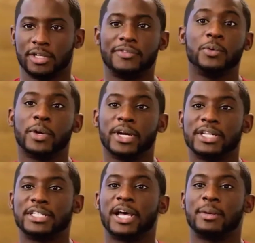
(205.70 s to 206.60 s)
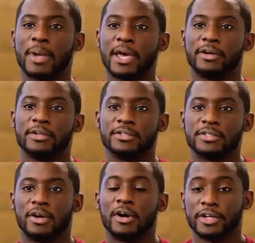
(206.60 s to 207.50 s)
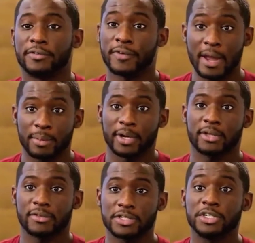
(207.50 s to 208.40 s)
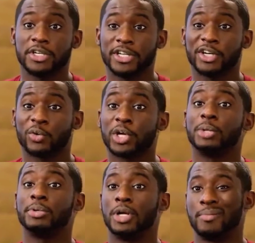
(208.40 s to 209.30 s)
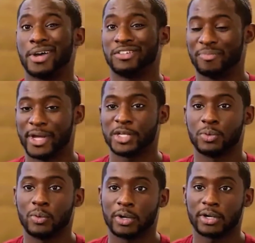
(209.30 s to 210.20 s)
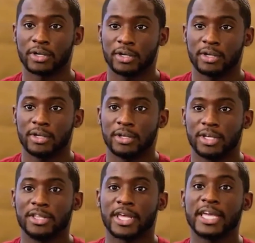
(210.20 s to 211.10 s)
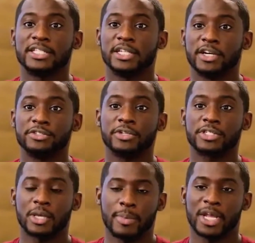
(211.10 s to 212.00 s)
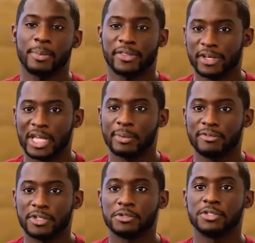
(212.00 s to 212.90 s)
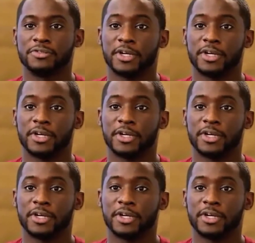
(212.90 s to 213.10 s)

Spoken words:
If you wanted design patterns on your fabric, that took an incredible amount of manual work. In the 1800s, a man by the name of Joseph